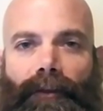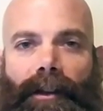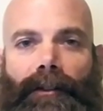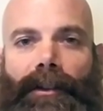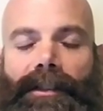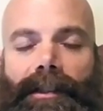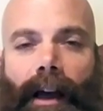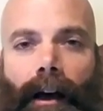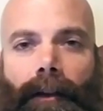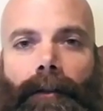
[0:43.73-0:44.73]
Feel the
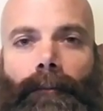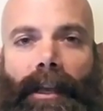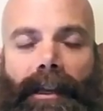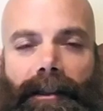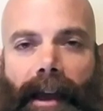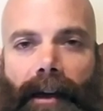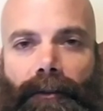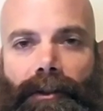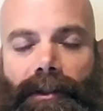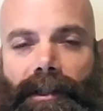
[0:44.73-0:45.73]
sun beating down
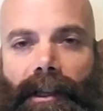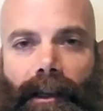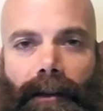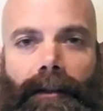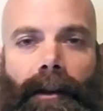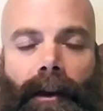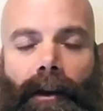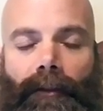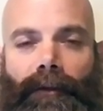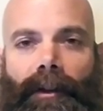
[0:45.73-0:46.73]
on your skin.
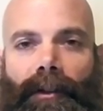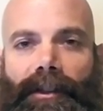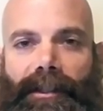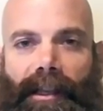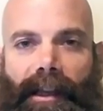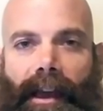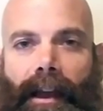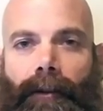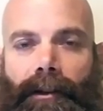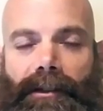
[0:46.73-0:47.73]
Feel the sea
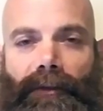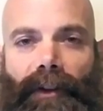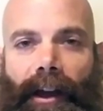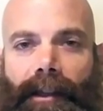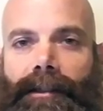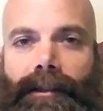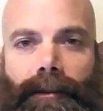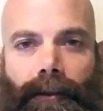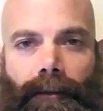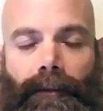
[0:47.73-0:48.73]
air in your
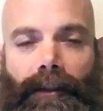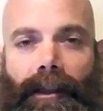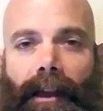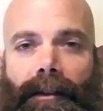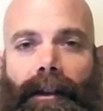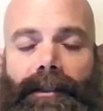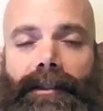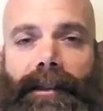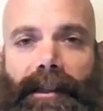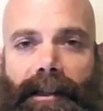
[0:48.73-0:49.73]
face. Get as
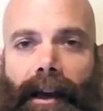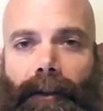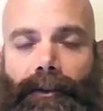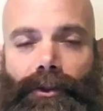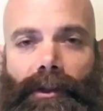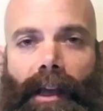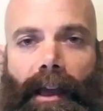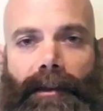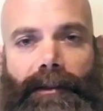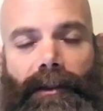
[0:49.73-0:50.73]
detailed as you
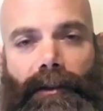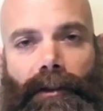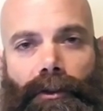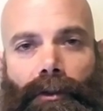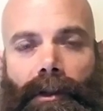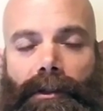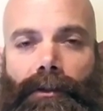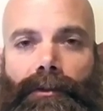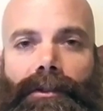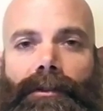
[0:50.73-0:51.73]
can so that you can
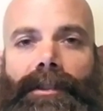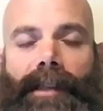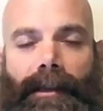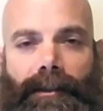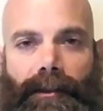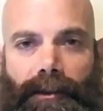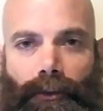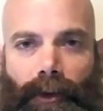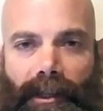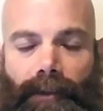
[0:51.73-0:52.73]
use your senses
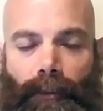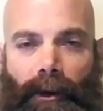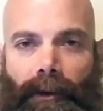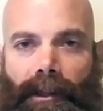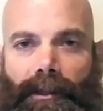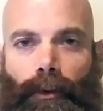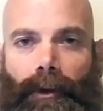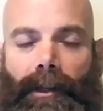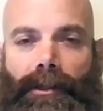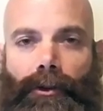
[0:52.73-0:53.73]
to experience what
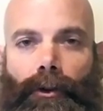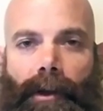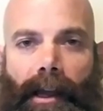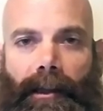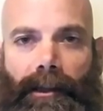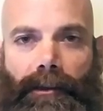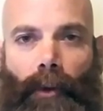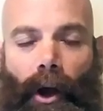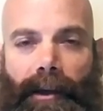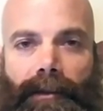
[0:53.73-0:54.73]
it is you're creating in your
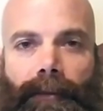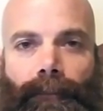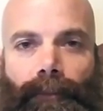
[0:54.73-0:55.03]
mind.